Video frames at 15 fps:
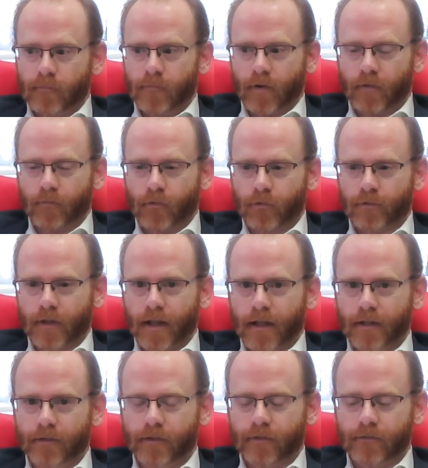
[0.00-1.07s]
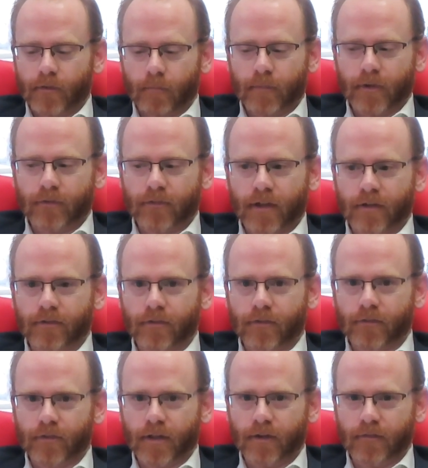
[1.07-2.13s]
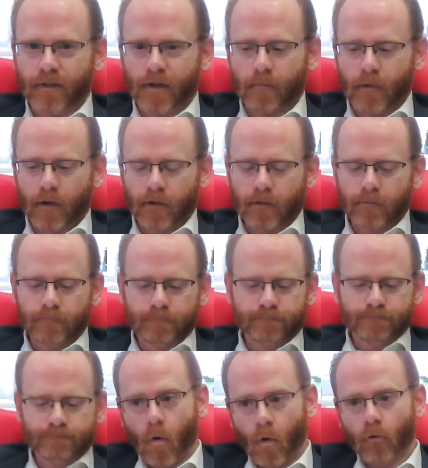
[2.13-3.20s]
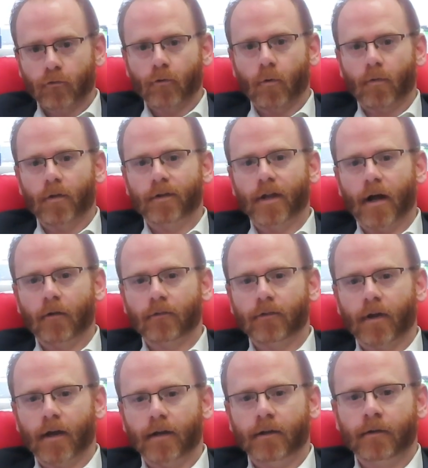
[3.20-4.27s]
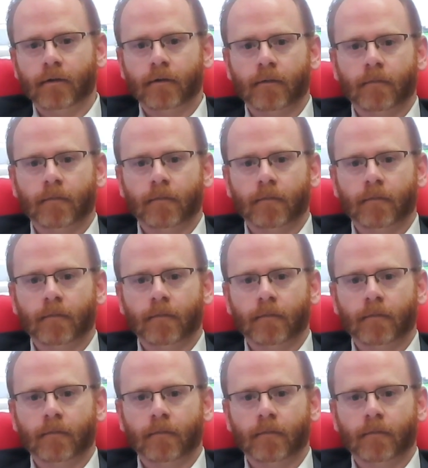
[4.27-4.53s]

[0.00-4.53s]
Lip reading: Very first line, something stinks in the state of Denmark. Also on the downside,